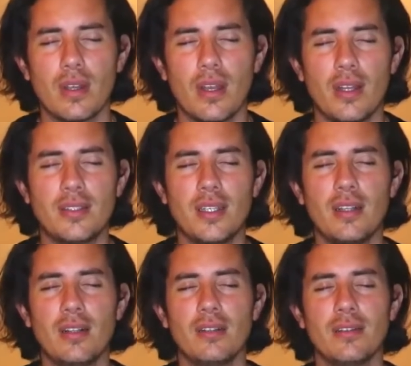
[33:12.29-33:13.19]

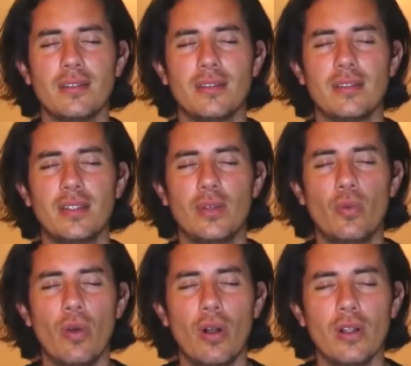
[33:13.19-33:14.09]
until the
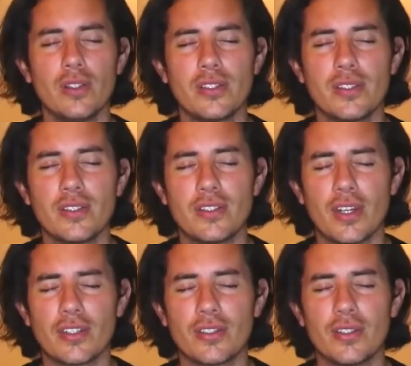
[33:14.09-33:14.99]
walls
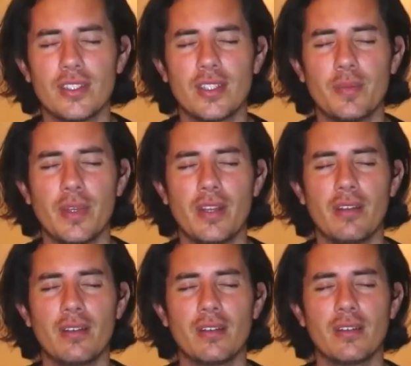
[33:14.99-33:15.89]
starts to disappear,
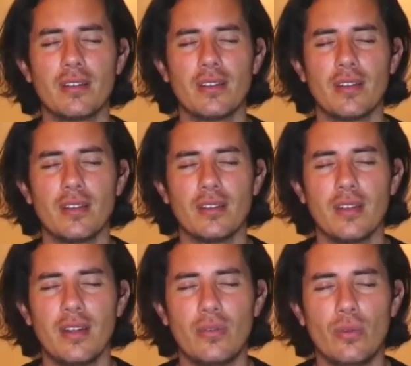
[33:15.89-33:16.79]

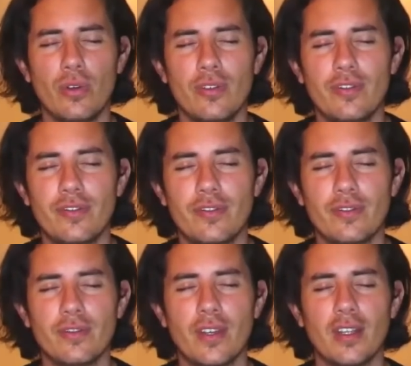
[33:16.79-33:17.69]
the roof
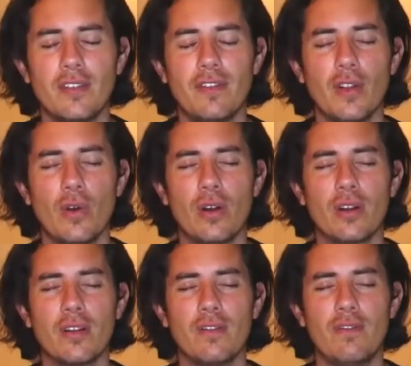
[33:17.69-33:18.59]
and the
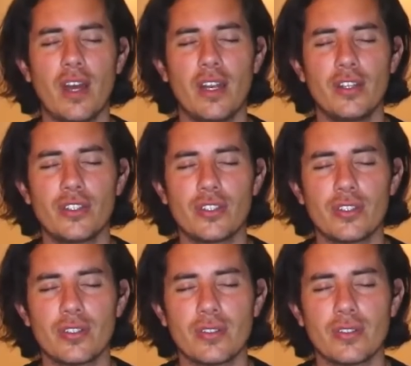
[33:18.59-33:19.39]
floor vanish,